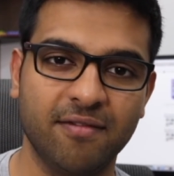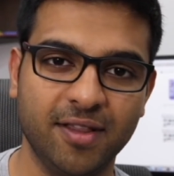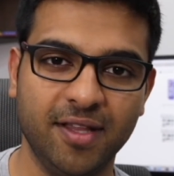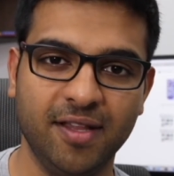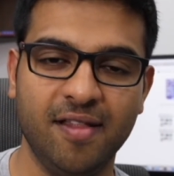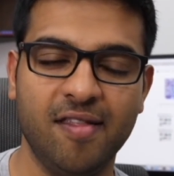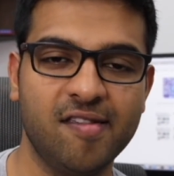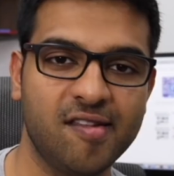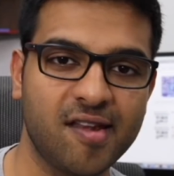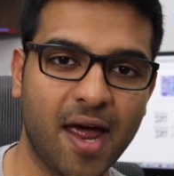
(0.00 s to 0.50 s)
with
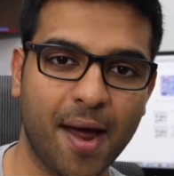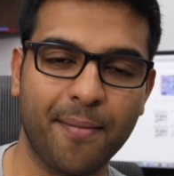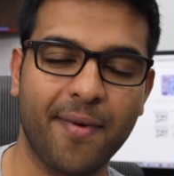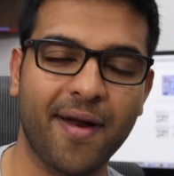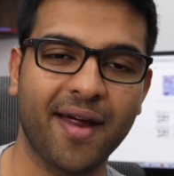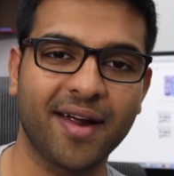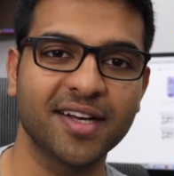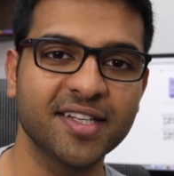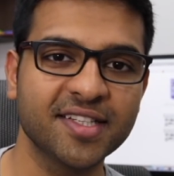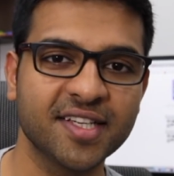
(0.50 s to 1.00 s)
its
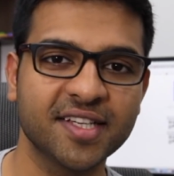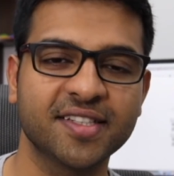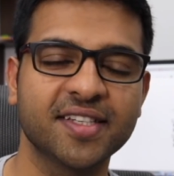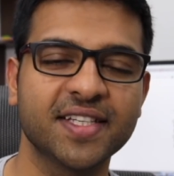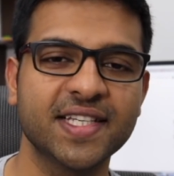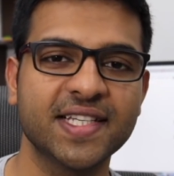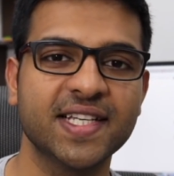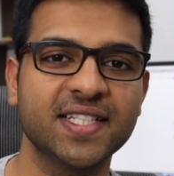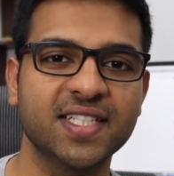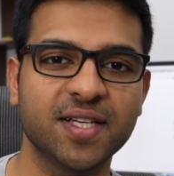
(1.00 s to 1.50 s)
Snapdragon
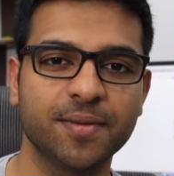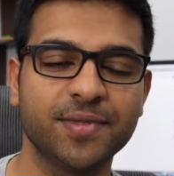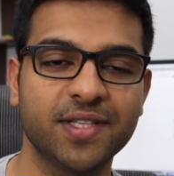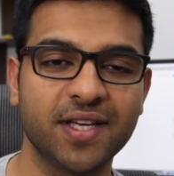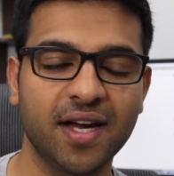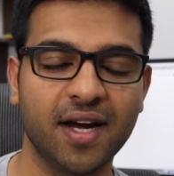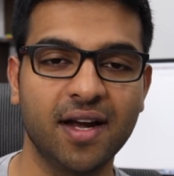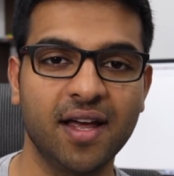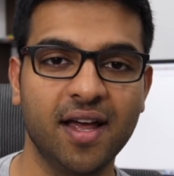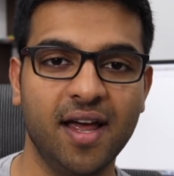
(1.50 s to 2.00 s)
660
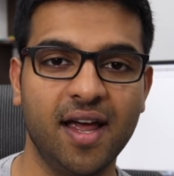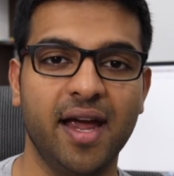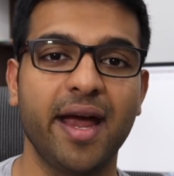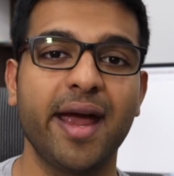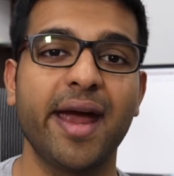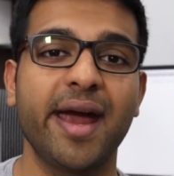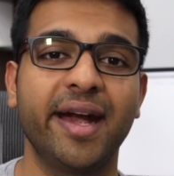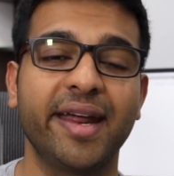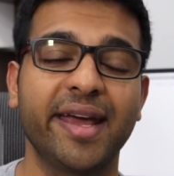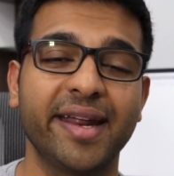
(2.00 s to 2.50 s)
chipset,
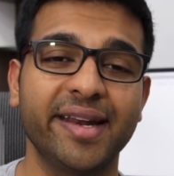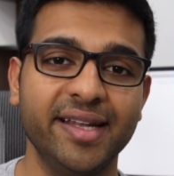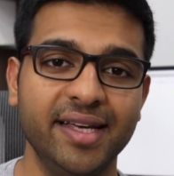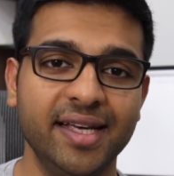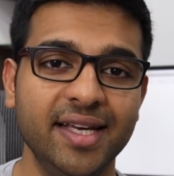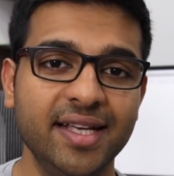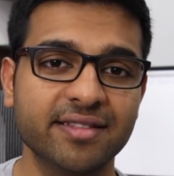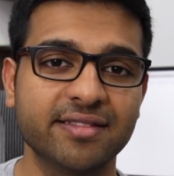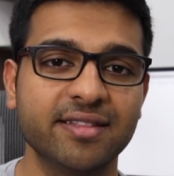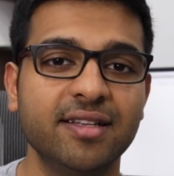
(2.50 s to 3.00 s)
it can
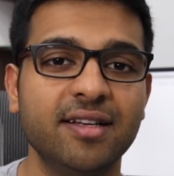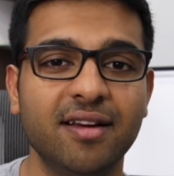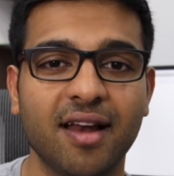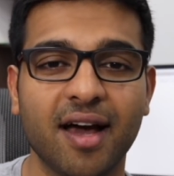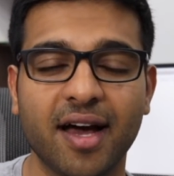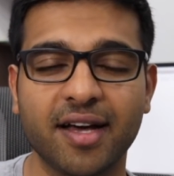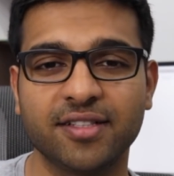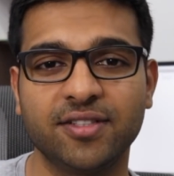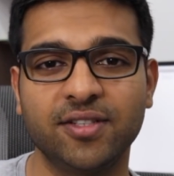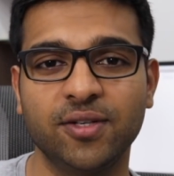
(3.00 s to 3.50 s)
easily
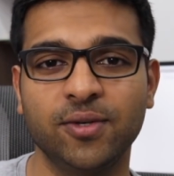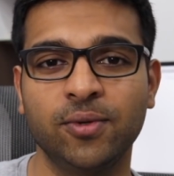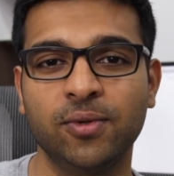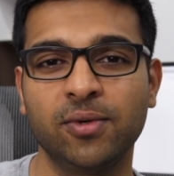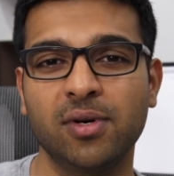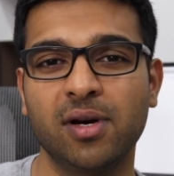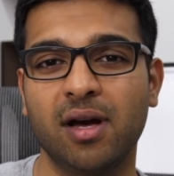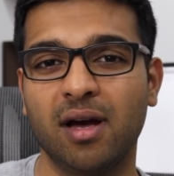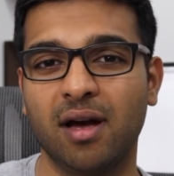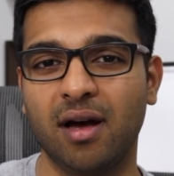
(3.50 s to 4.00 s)
last
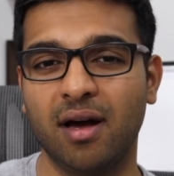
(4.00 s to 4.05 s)
you